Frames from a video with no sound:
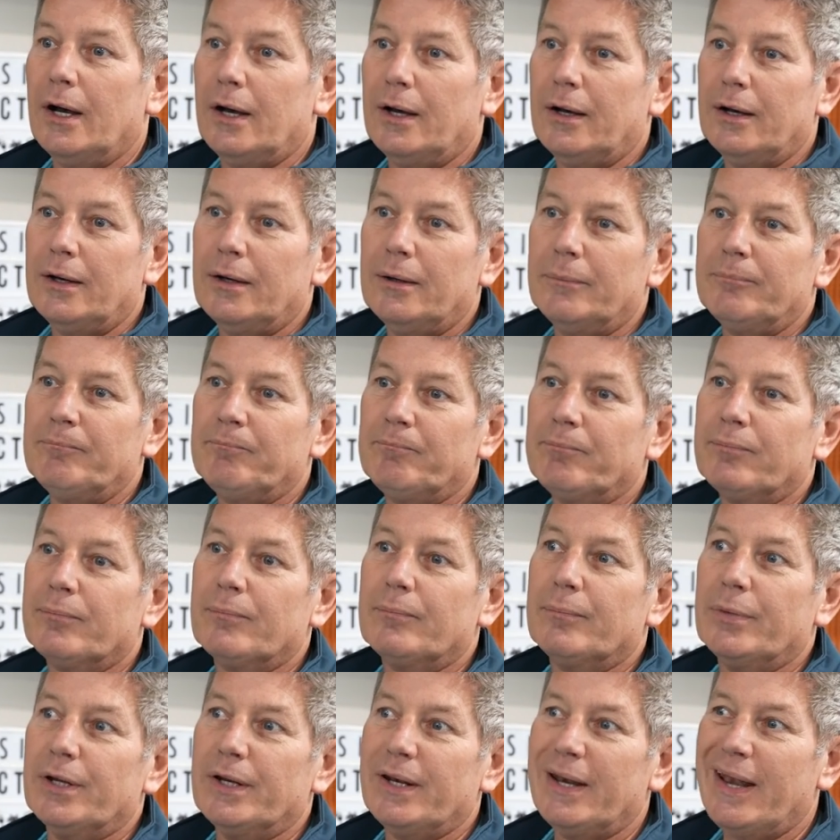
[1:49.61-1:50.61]

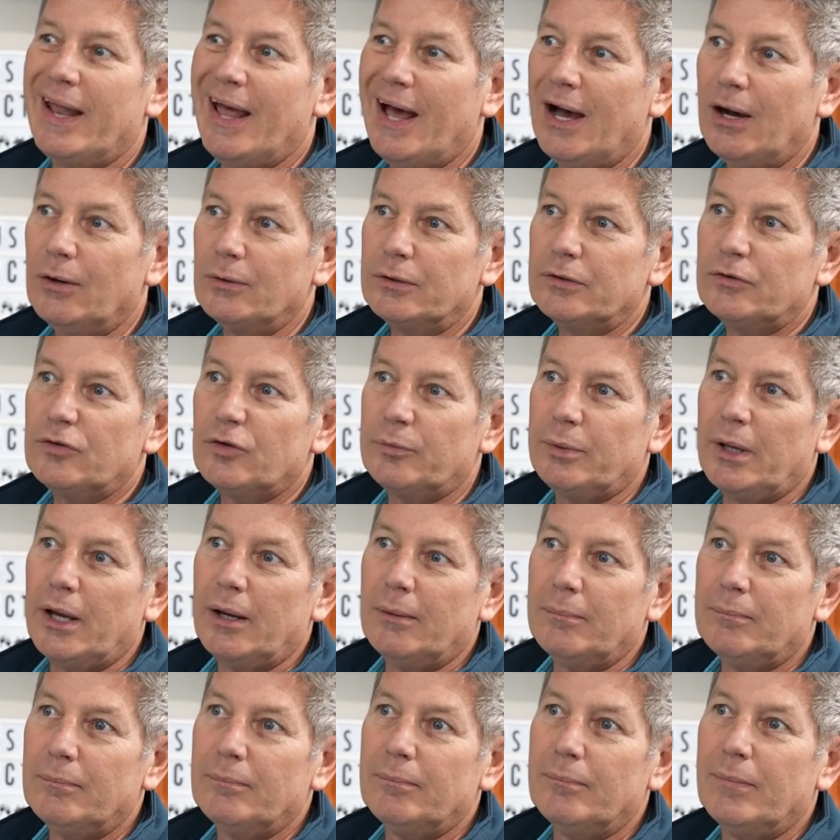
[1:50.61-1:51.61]
um, but now it's
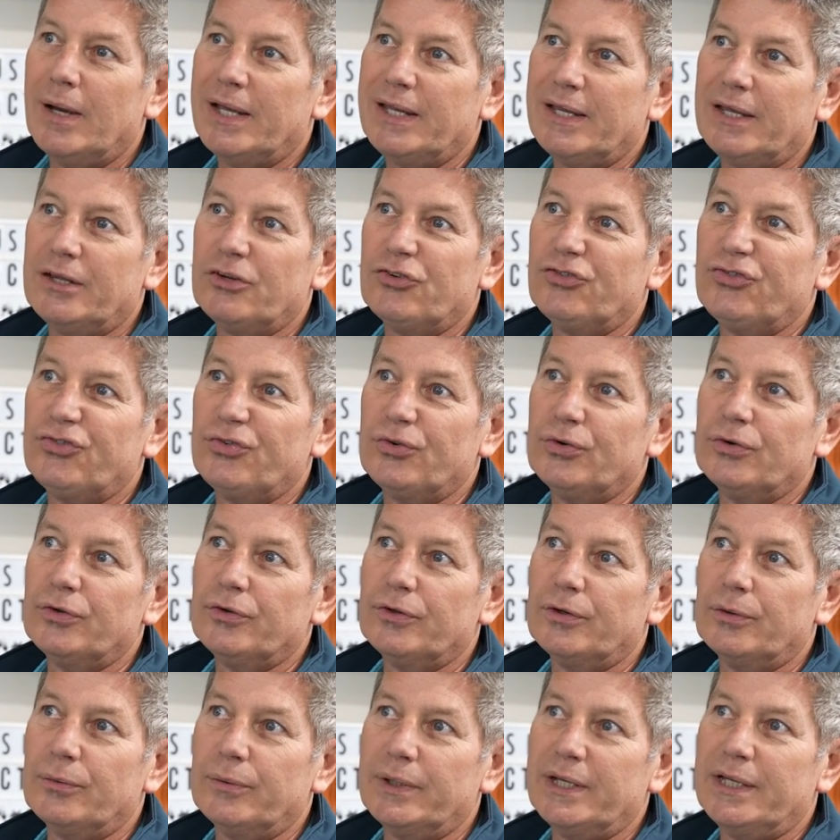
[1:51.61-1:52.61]
about making sure
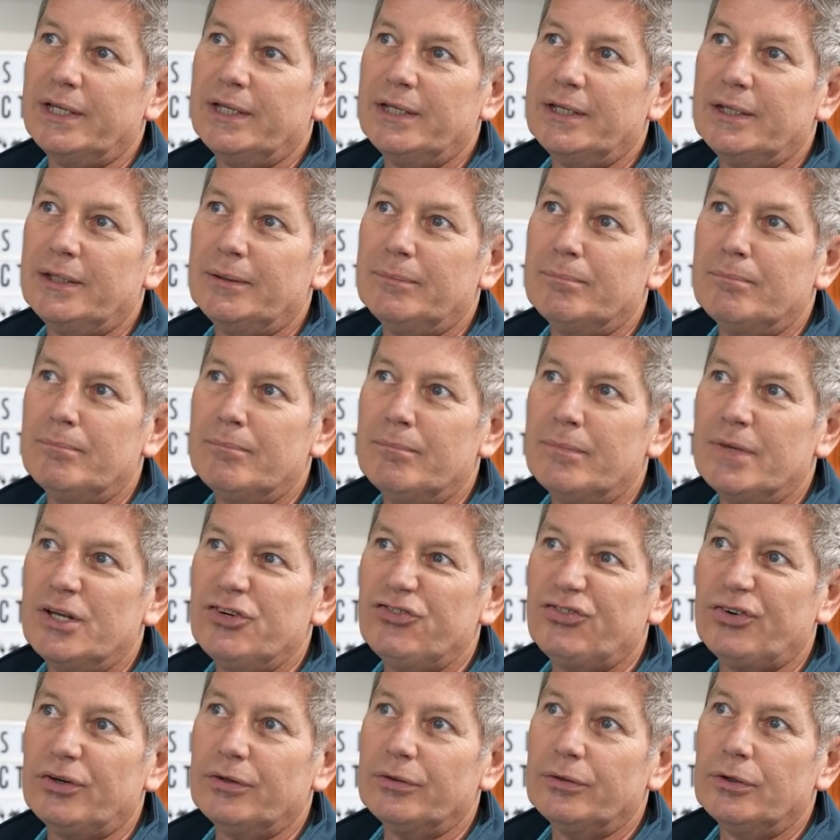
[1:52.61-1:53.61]
that we
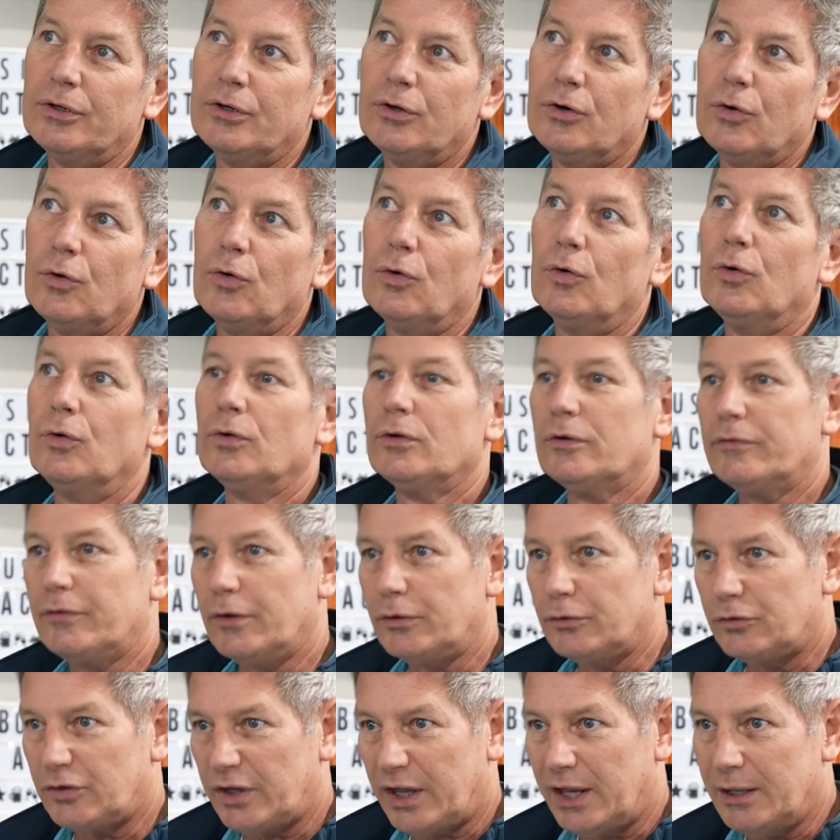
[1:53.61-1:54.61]
measure all of
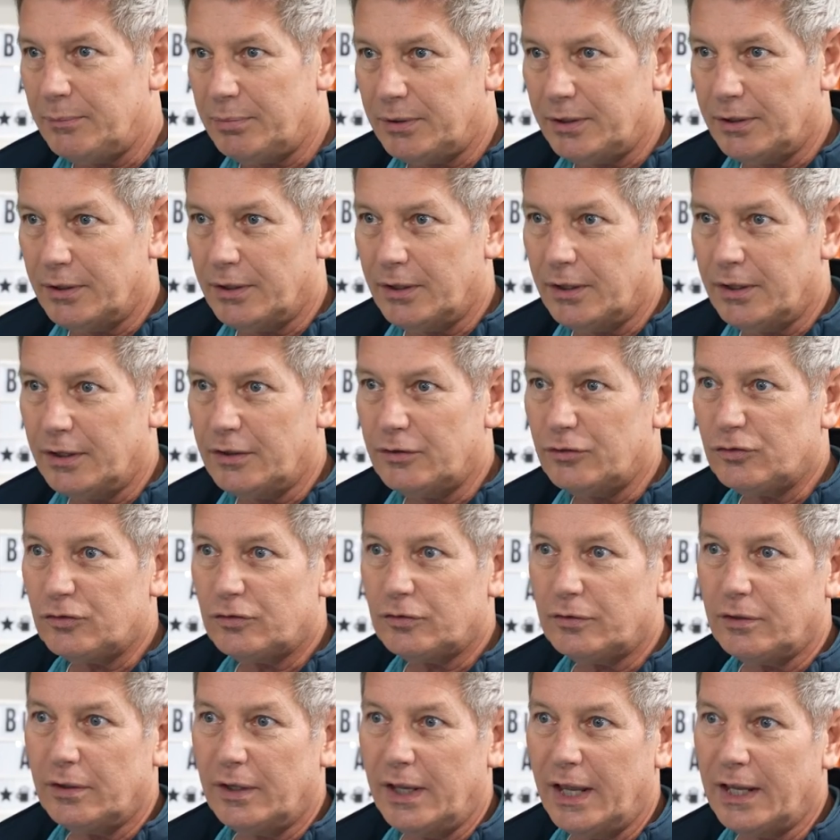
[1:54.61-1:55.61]
those
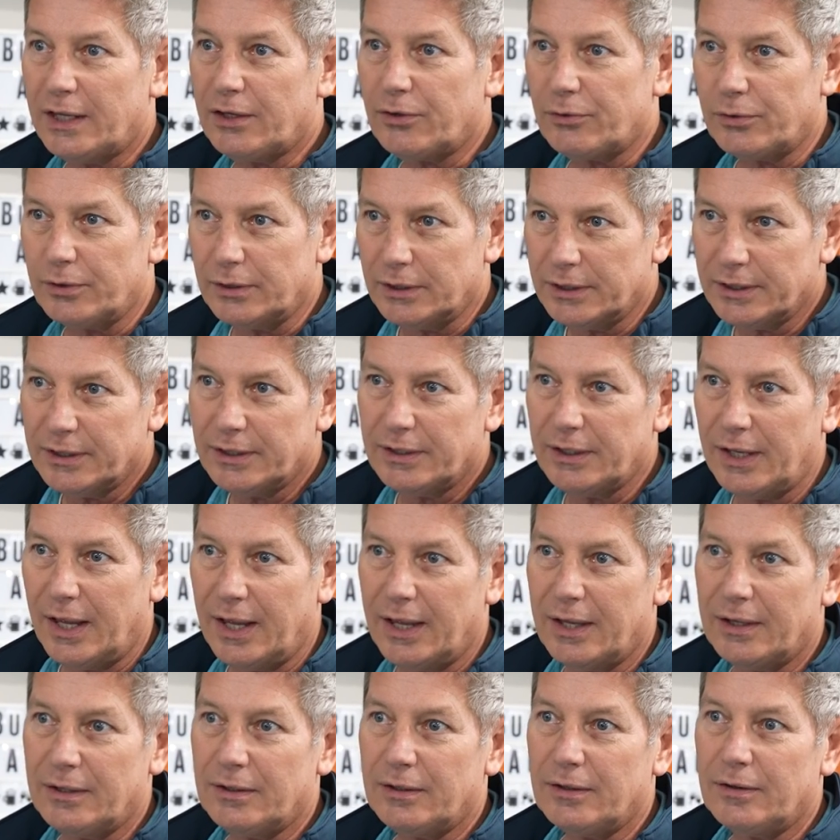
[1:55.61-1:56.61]
KPIs accurately
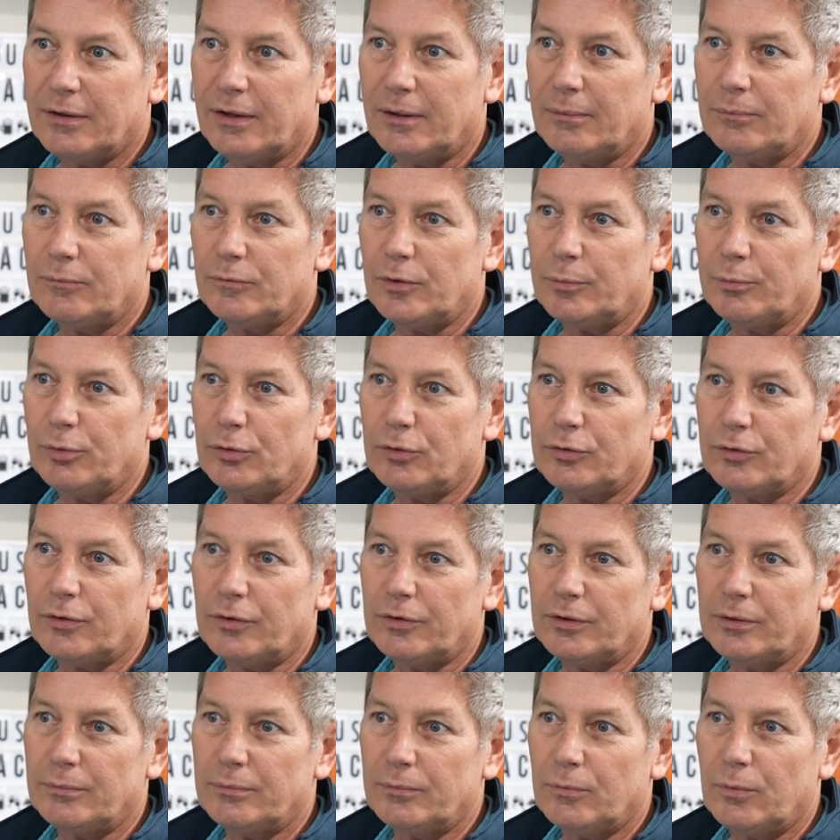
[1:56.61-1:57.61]
and um, report
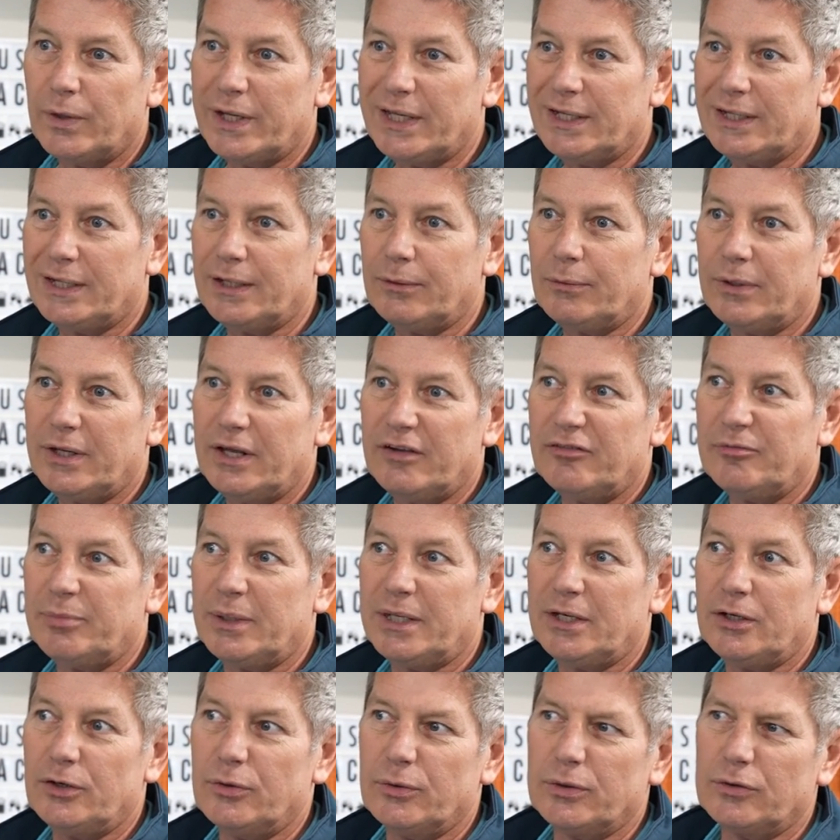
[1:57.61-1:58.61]
on them weekly. We have
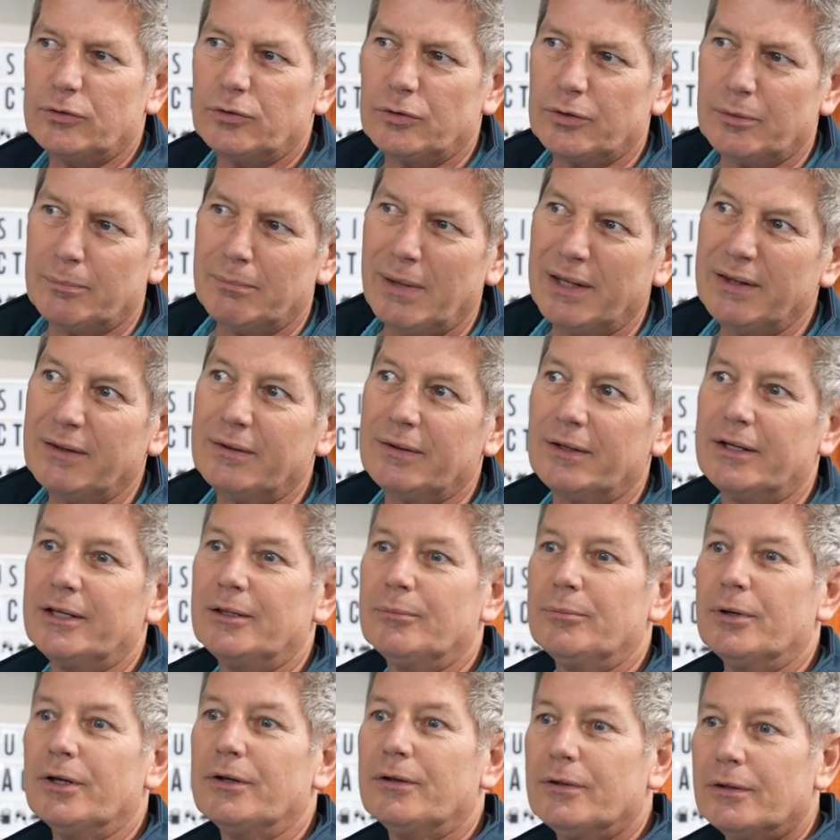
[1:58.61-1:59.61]
been doing sort of
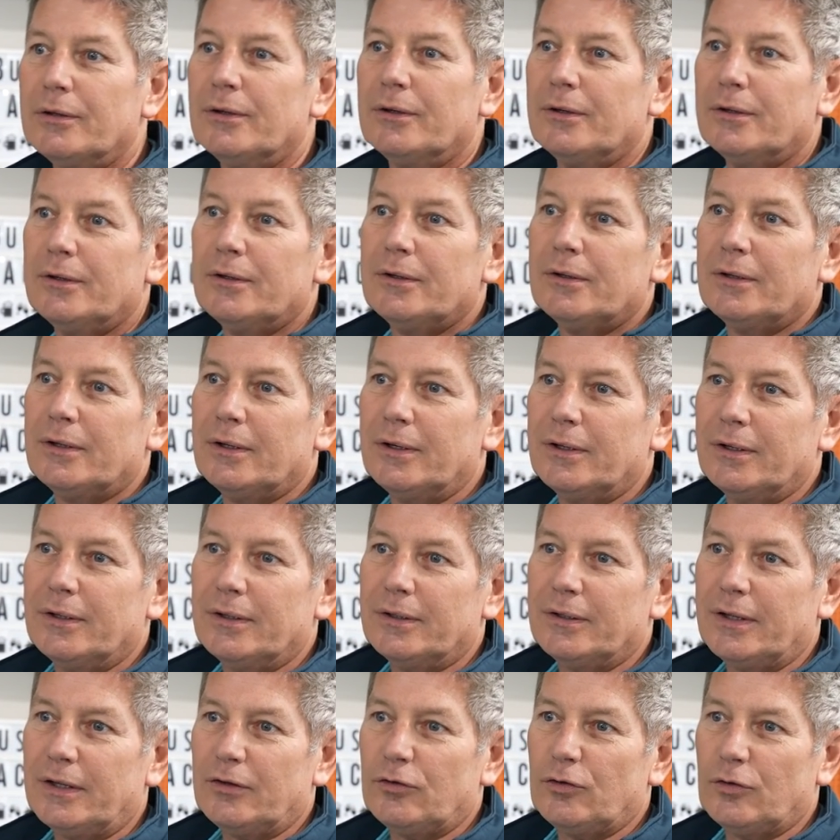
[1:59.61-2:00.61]
monthly, but
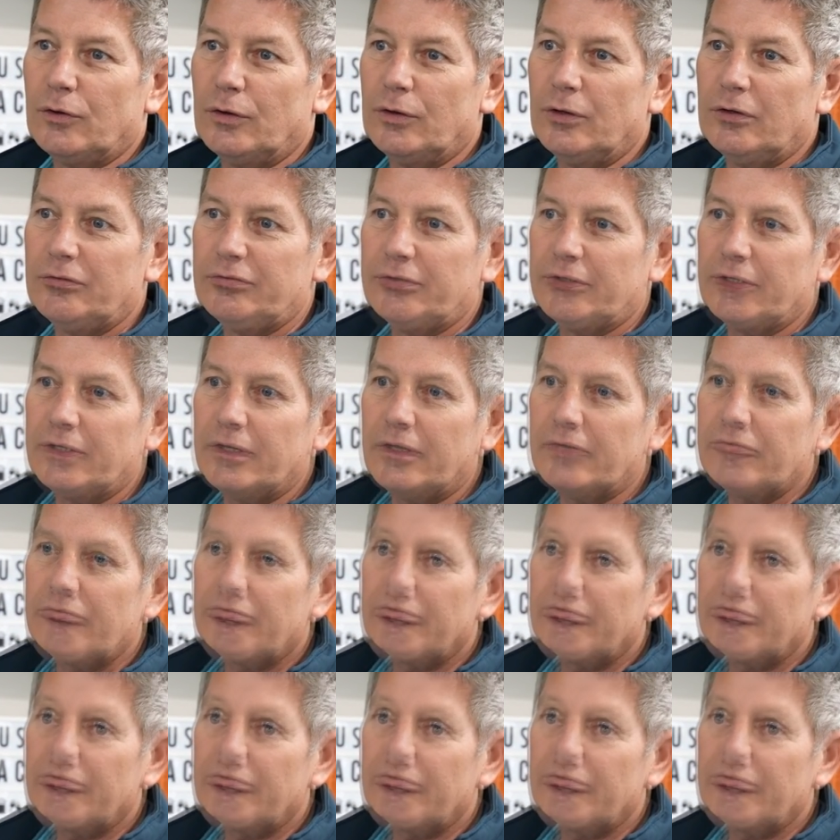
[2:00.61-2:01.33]
uh, that's not often enough.